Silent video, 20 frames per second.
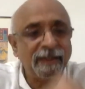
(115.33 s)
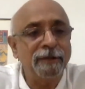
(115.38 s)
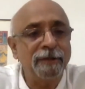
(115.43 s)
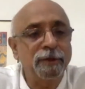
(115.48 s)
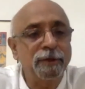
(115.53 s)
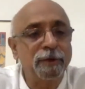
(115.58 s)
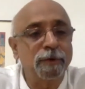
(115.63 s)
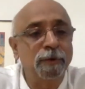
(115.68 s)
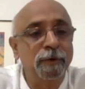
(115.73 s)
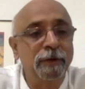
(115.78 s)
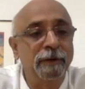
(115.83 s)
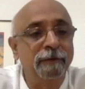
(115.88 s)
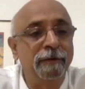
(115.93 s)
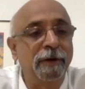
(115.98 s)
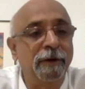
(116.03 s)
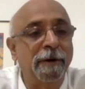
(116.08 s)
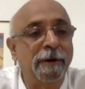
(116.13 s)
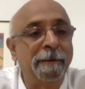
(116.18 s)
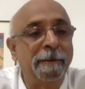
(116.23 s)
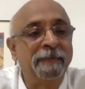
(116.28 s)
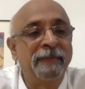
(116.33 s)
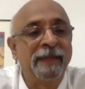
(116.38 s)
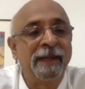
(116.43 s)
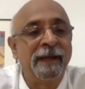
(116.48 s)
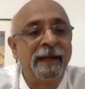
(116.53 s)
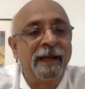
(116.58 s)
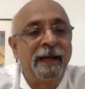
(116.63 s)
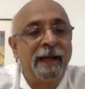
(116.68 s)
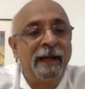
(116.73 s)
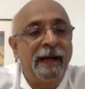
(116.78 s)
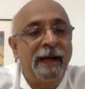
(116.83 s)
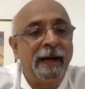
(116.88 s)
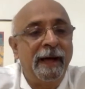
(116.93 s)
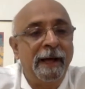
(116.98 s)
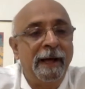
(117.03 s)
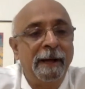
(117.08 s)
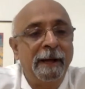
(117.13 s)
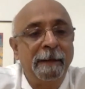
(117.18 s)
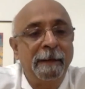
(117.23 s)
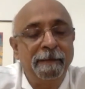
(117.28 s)
School of Law.
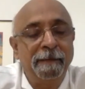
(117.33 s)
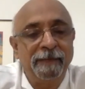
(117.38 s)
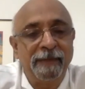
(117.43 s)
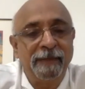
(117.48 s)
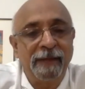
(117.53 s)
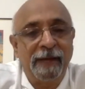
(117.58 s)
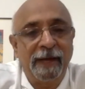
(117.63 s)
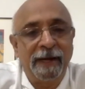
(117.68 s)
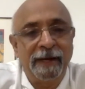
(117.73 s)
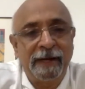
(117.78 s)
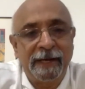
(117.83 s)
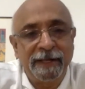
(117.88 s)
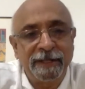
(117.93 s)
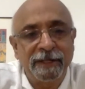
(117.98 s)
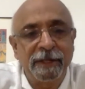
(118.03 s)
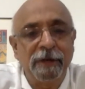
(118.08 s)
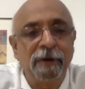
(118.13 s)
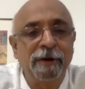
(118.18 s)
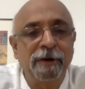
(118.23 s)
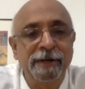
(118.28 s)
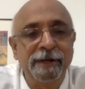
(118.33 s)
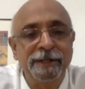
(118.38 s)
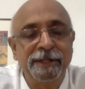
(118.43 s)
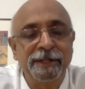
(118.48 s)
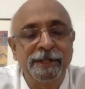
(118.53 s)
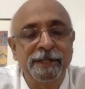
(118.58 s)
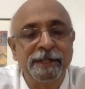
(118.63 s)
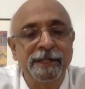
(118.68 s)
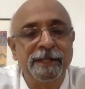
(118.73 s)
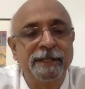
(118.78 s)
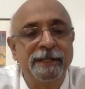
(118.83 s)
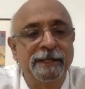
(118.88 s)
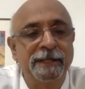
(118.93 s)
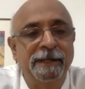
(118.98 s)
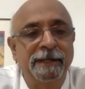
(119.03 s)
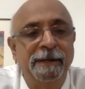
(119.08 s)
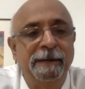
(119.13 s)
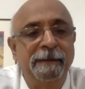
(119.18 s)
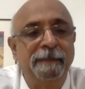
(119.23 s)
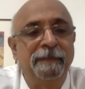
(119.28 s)
And as a lawyer, she has
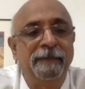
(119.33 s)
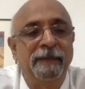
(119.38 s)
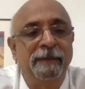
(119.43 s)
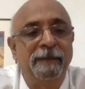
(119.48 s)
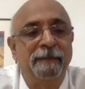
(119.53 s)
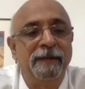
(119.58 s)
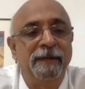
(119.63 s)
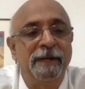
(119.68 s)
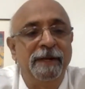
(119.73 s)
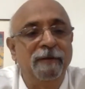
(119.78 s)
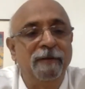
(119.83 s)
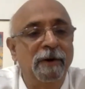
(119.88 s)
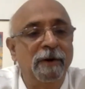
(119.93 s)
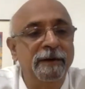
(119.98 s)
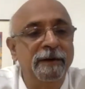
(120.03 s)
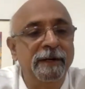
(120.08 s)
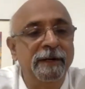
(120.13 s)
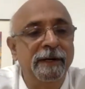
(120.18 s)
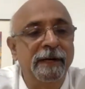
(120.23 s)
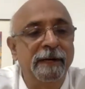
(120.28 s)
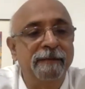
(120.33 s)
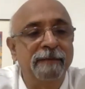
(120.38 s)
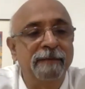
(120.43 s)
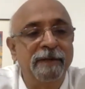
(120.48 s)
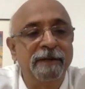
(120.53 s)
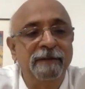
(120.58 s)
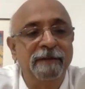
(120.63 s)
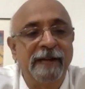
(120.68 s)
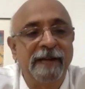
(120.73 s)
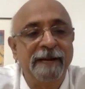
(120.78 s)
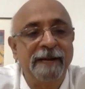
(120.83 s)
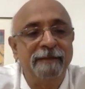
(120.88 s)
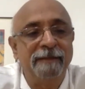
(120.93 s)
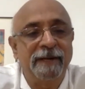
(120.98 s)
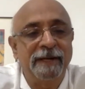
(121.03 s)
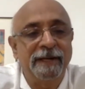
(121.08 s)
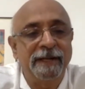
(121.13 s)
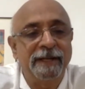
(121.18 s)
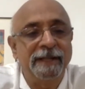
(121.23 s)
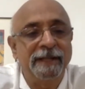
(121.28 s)
been involved in a number of landmark